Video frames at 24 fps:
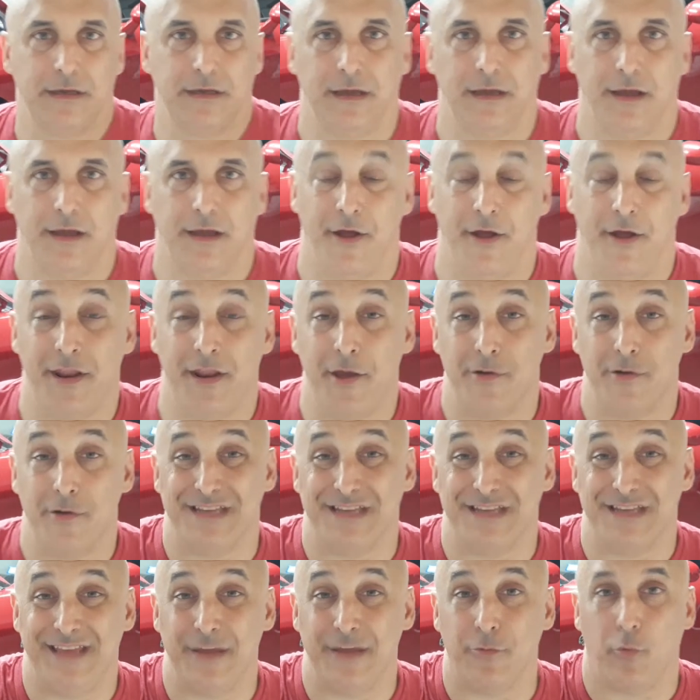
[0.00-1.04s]
All I know is
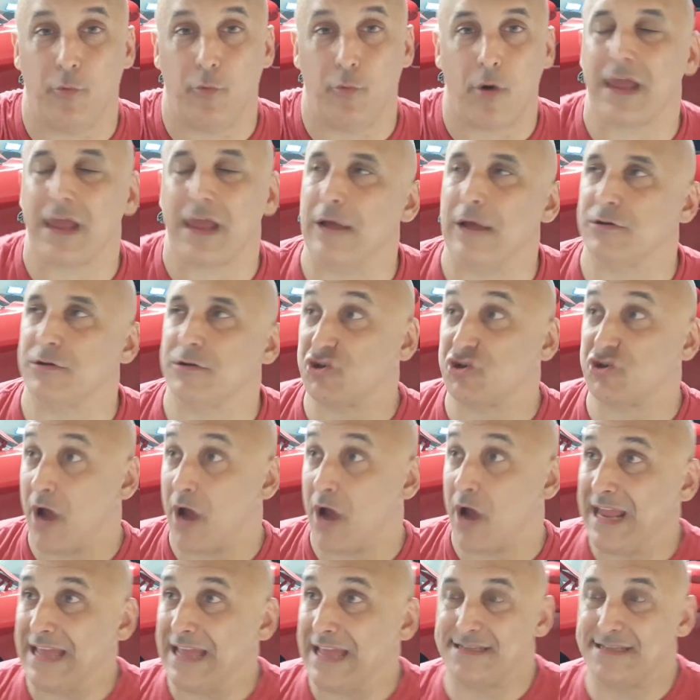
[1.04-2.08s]
it didn't work, and I was
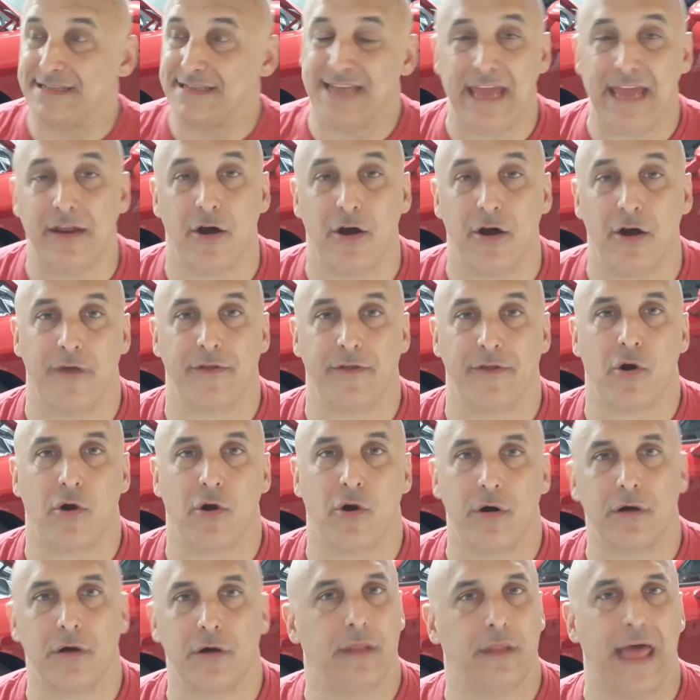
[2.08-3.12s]
trying to get data on the
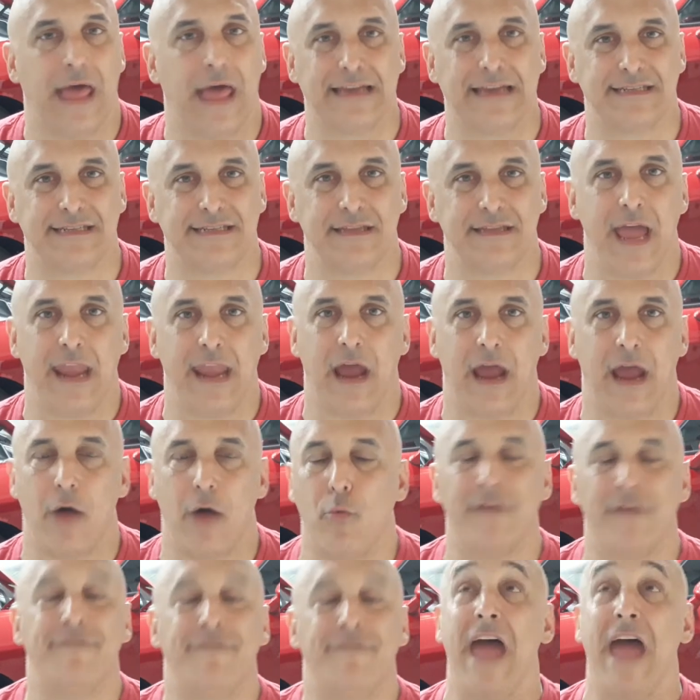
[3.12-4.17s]
car last night.
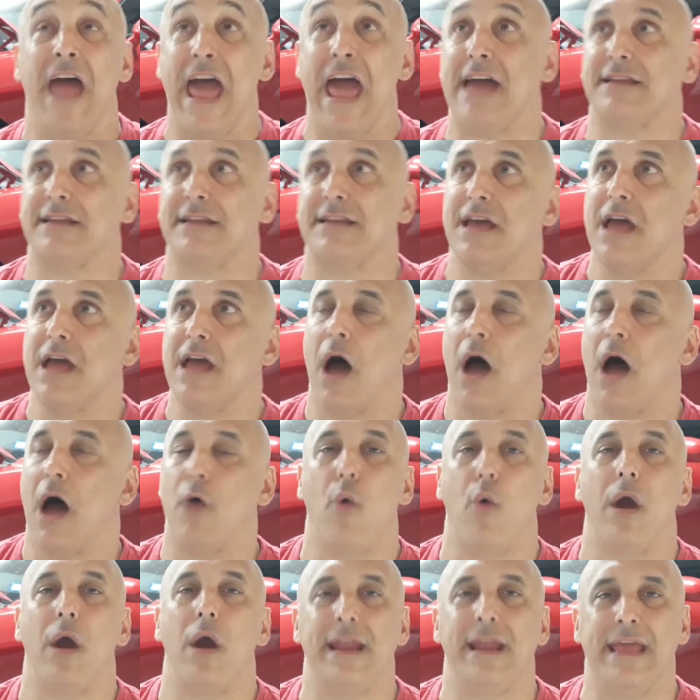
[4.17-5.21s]
In fact, I
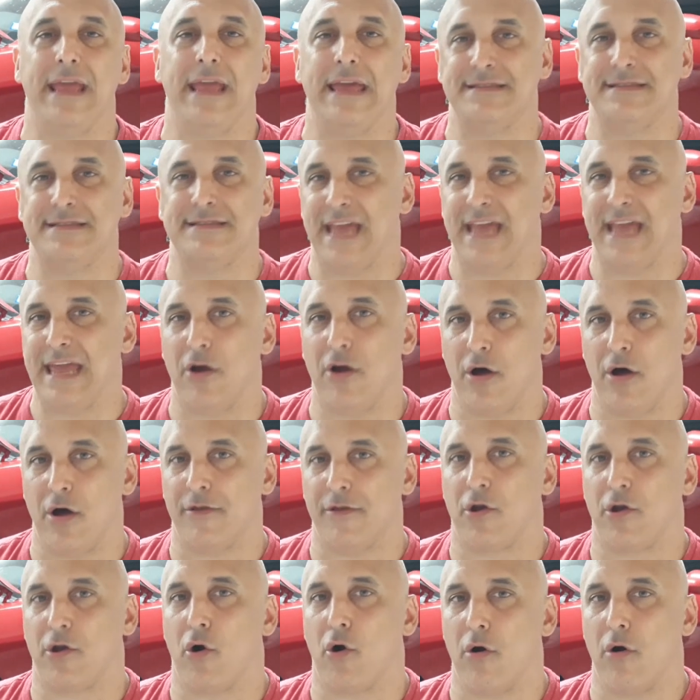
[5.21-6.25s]
wanted to get data on the
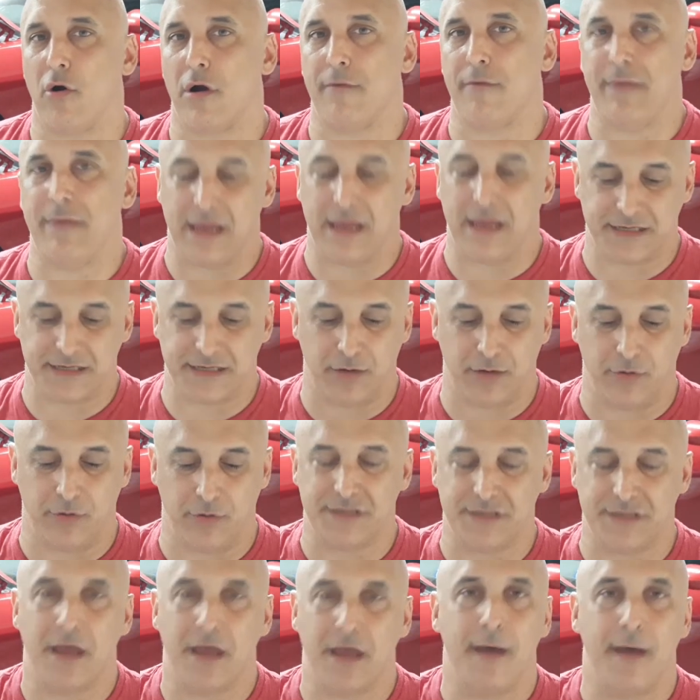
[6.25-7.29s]
car because it
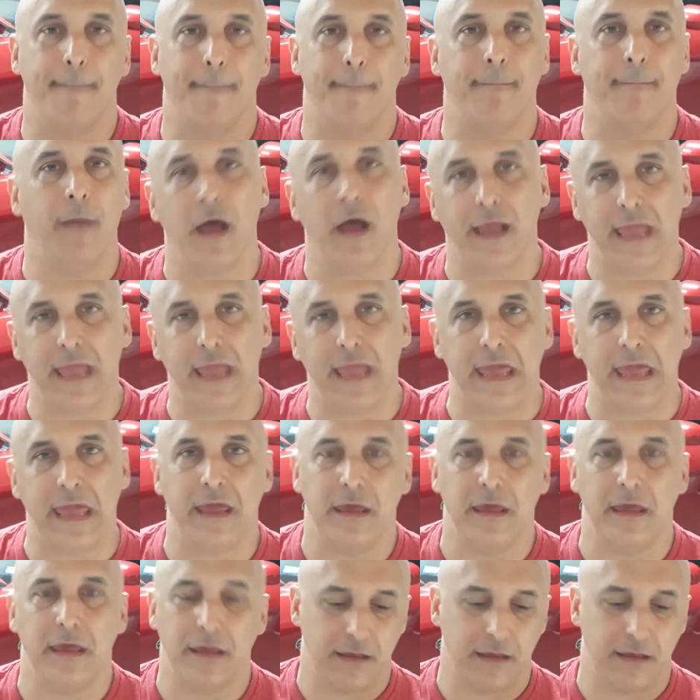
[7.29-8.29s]
was muggy,